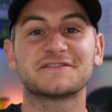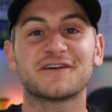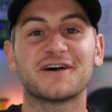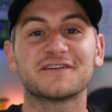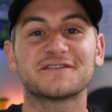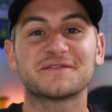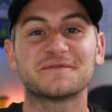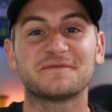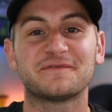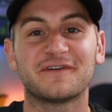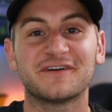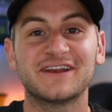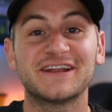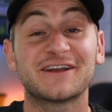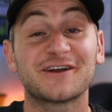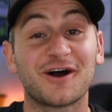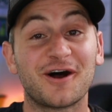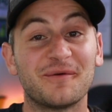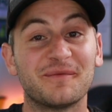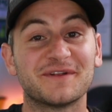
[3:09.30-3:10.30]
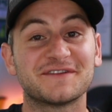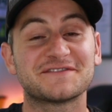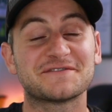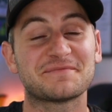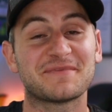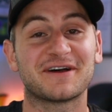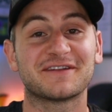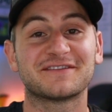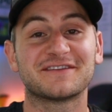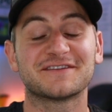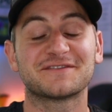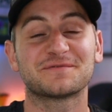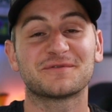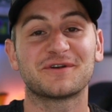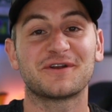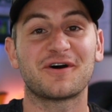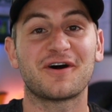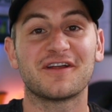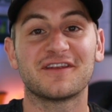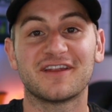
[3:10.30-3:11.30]
I saw some funny comments about this
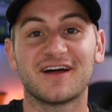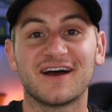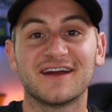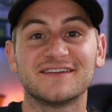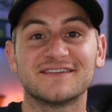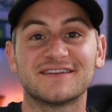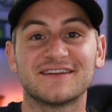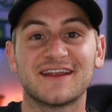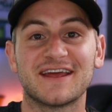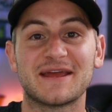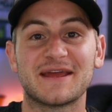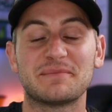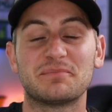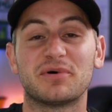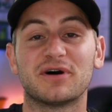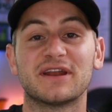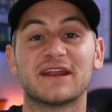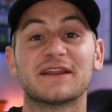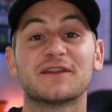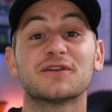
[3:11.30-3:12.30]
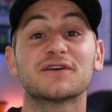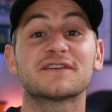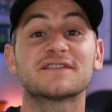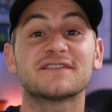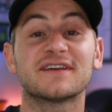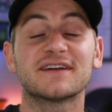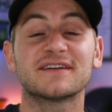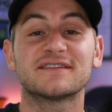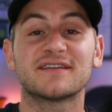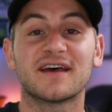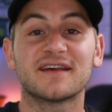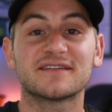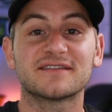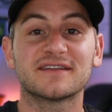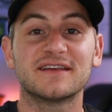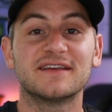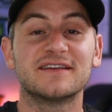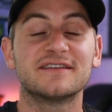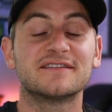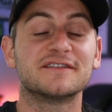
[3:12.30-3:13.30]
one online today, but it looks like
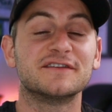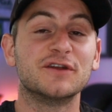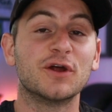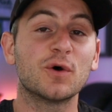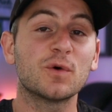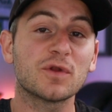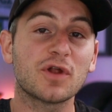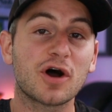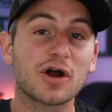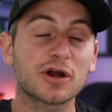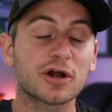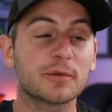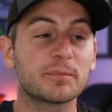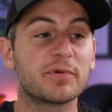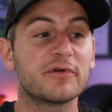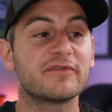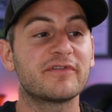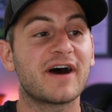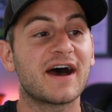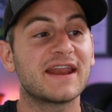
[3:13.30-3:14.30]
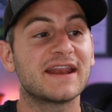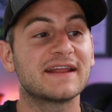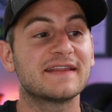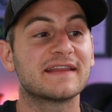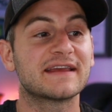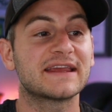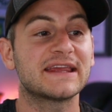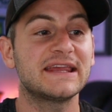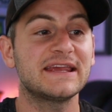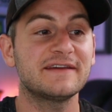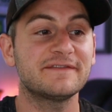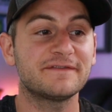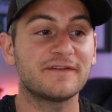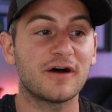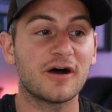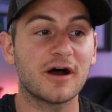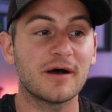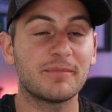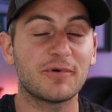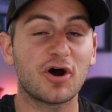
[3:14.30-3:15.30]
Tesla is no longer providing the key
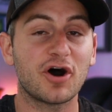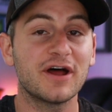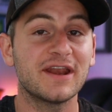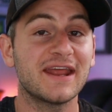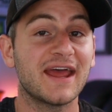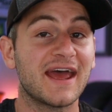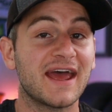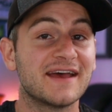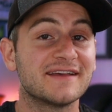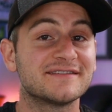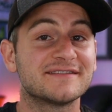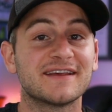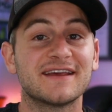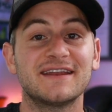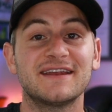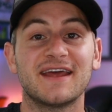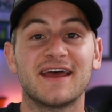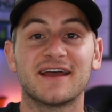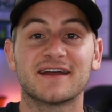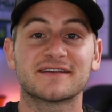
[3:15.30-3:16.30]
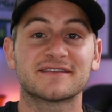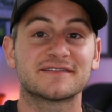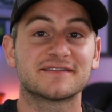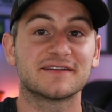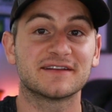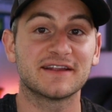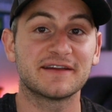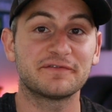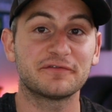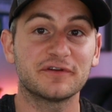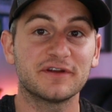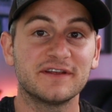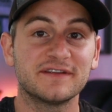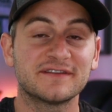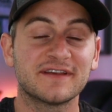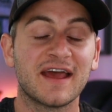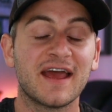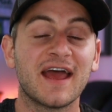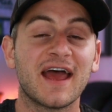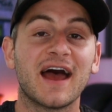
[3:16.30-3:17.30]
fob on S and X
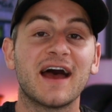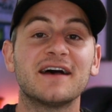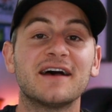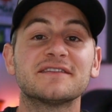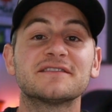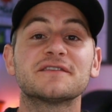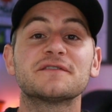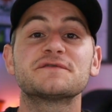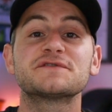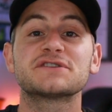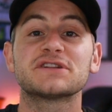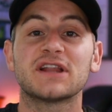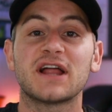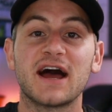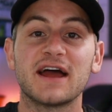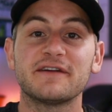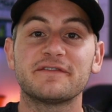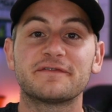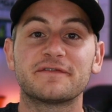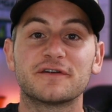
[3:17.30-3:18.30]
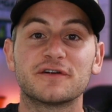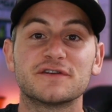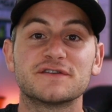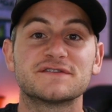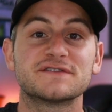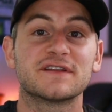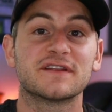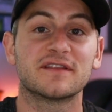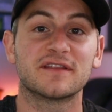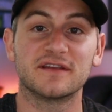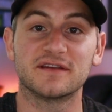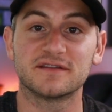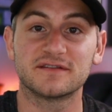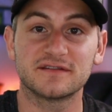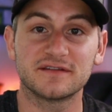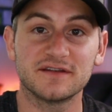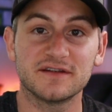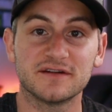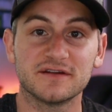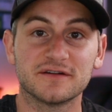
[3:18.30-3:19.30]
deliveries as of July 1st
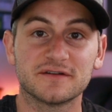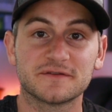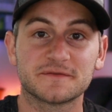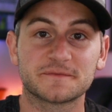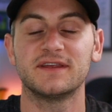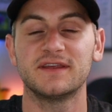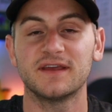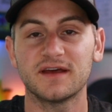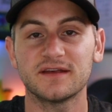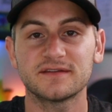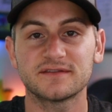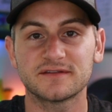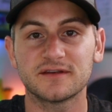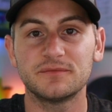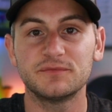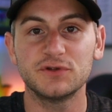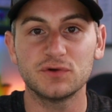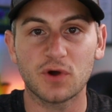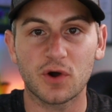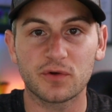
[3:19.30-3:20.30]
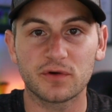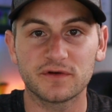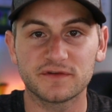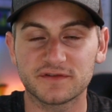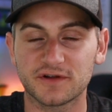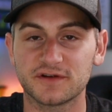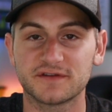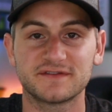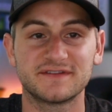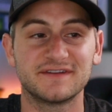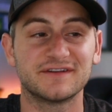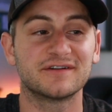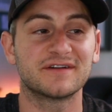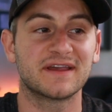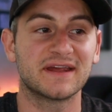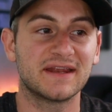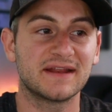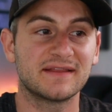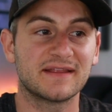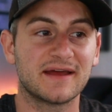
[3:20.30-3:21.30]
this year. Yes, some new owners are still
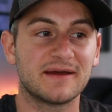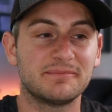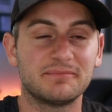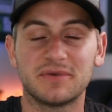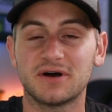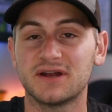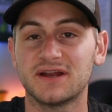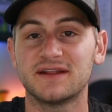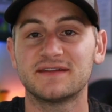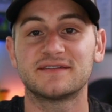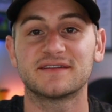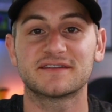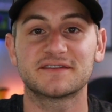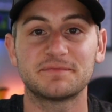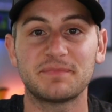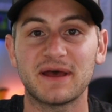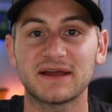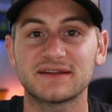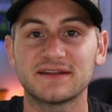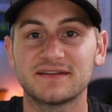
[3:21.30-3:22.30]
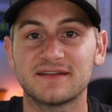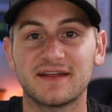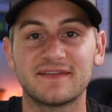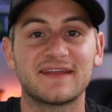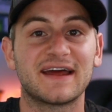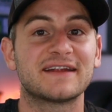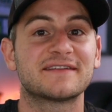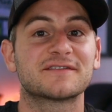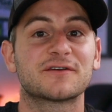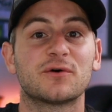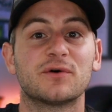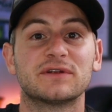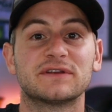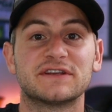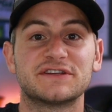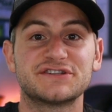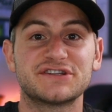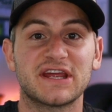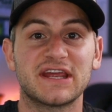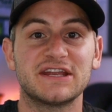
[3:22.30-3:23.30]
getting them, but it's expected that that's going to
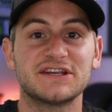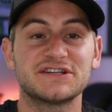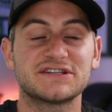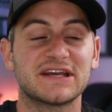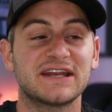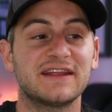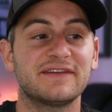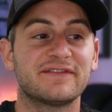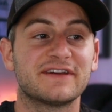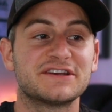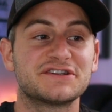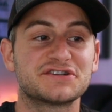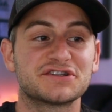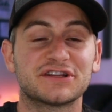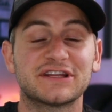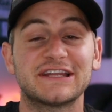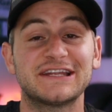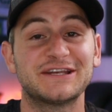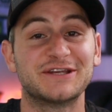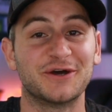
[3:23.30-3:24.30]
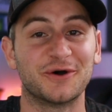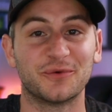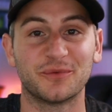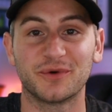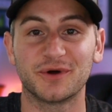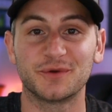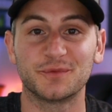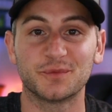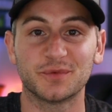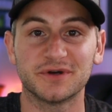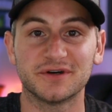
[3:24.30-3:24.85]
change and eventually no one